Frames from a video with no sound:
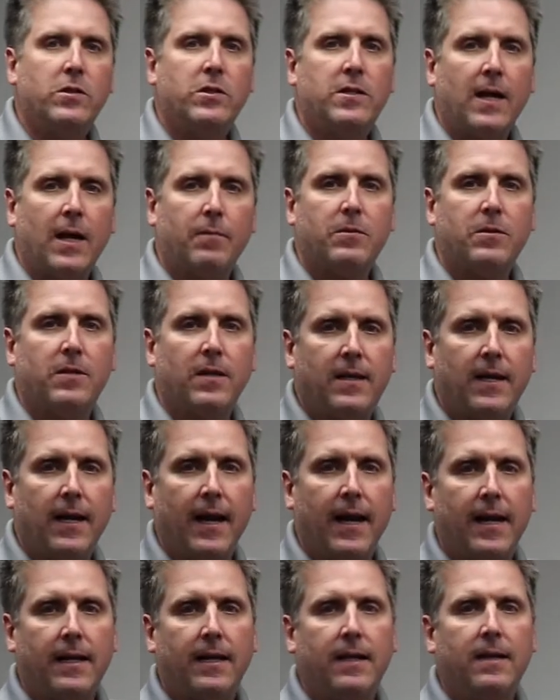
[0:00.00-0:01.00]
steps to
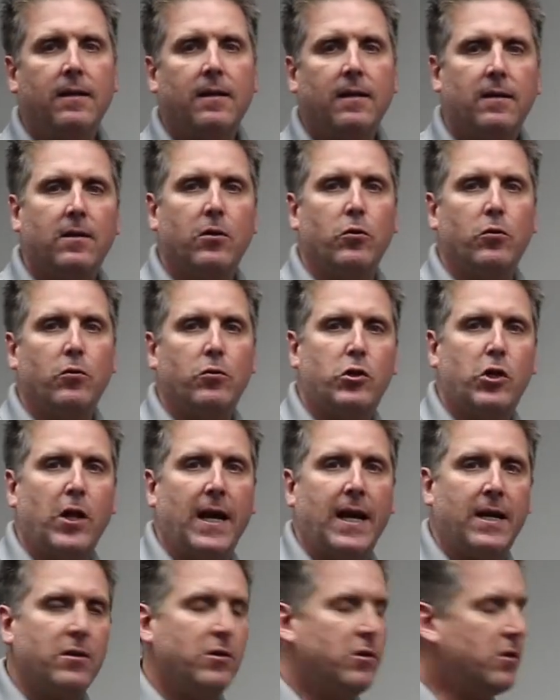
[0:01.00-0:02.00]
take to
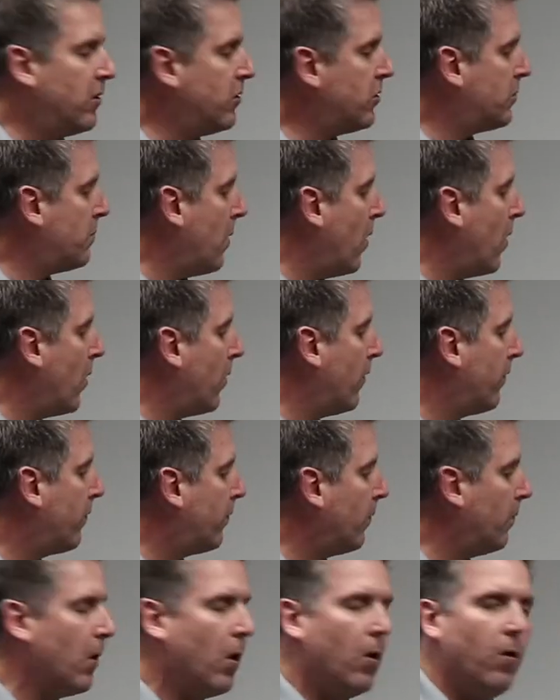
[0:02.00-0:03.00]
change this motor
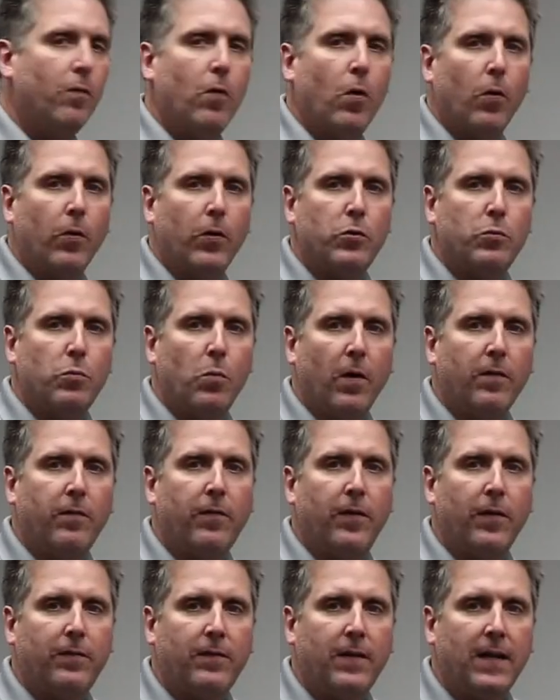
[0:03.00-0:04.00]
from low voltage
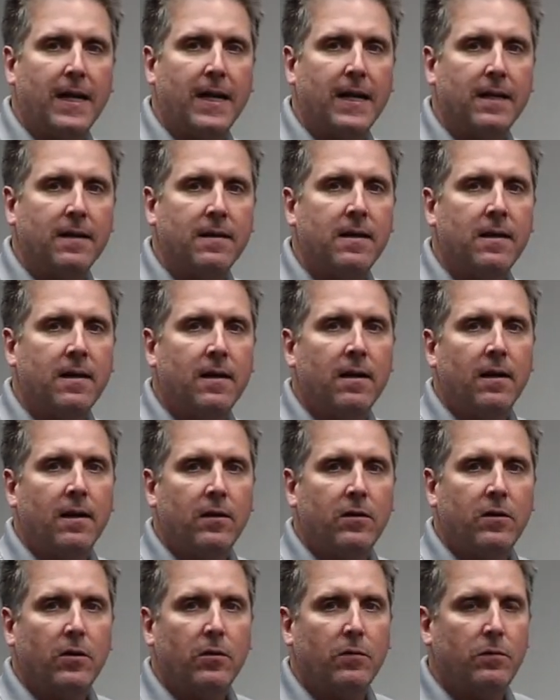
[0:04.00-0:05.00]
115
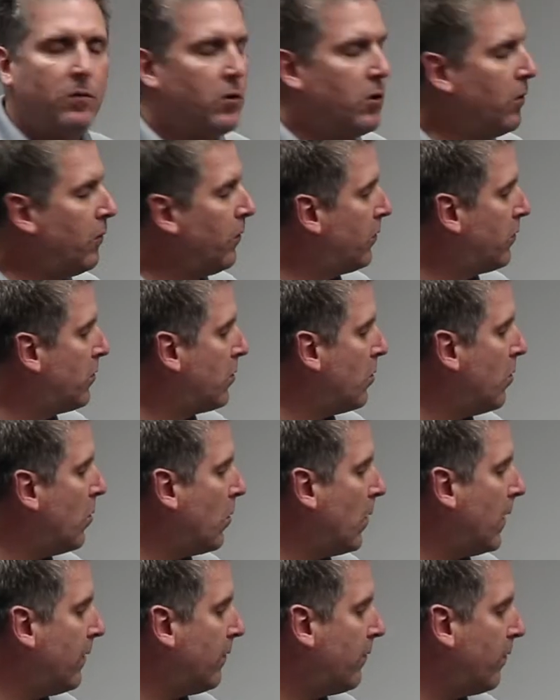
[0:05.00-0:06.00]
to
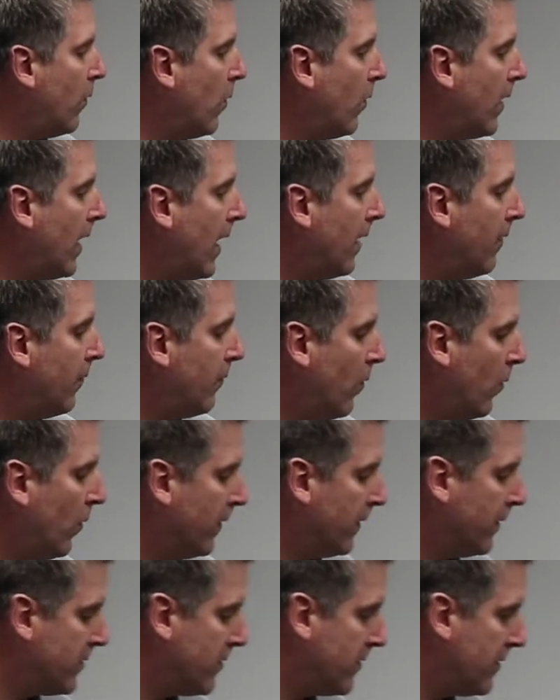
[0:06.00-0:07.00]
208 volt high
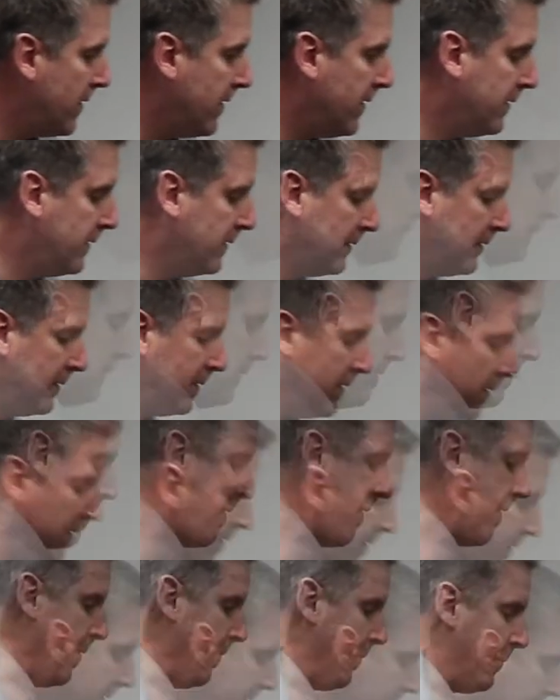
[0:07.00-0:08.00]
voltage.
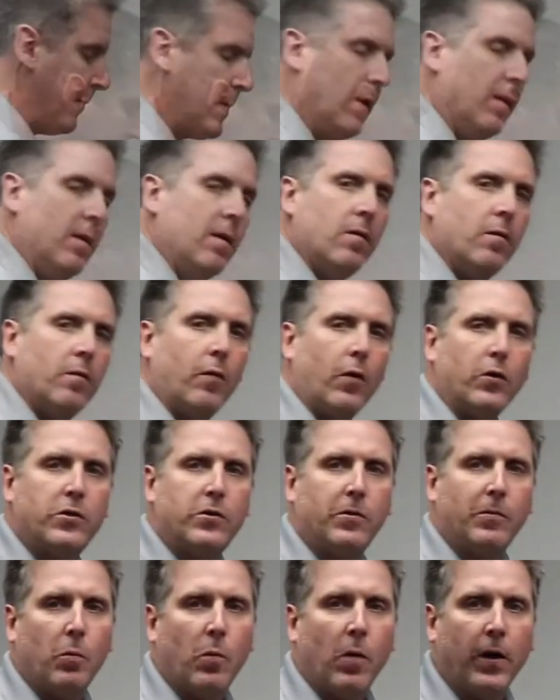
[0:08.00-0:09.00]

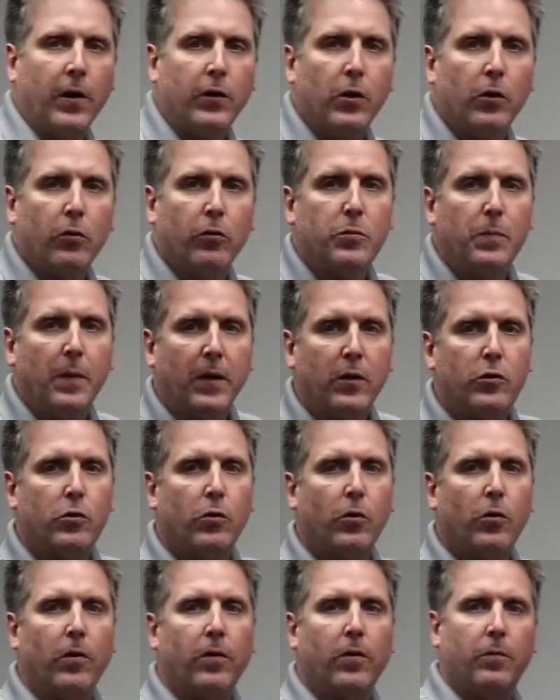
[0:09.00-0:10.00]
First thing we want to do is make
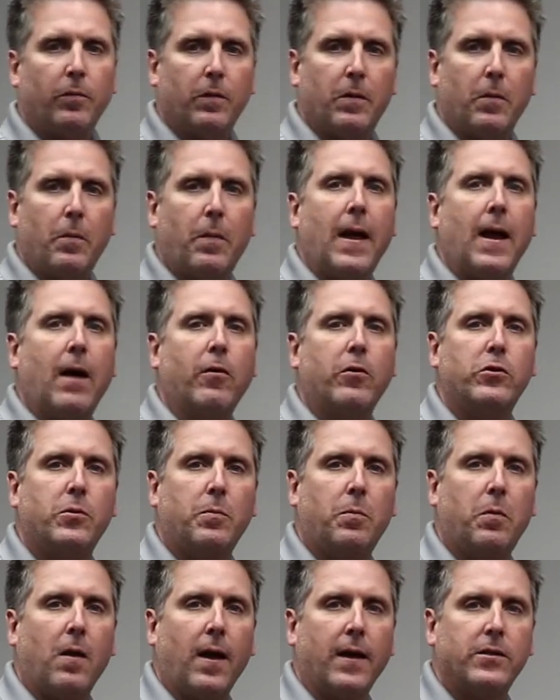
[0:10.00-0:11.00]
sure that the power
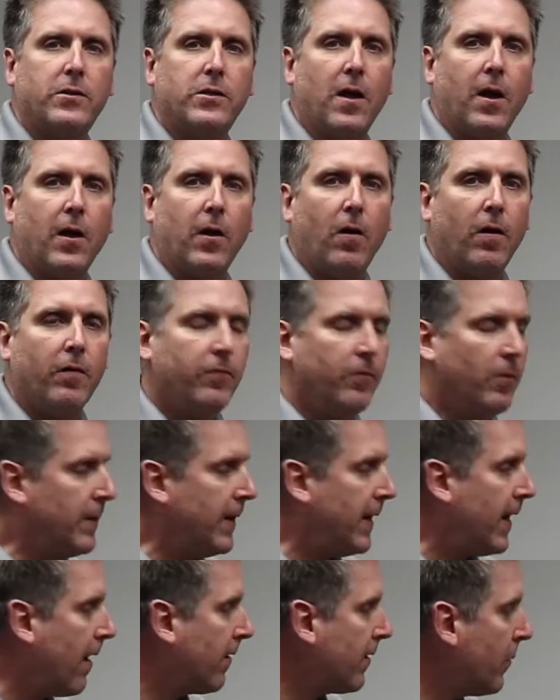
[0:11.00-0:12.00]
supply is cut off from
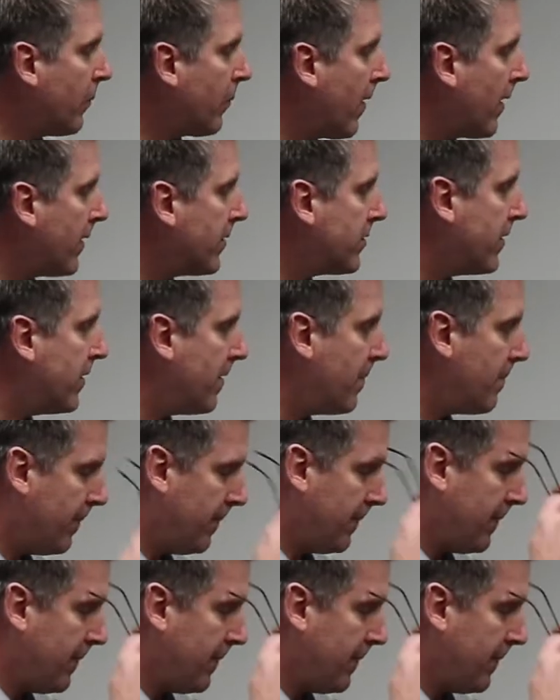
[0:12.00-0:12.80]
the air compressor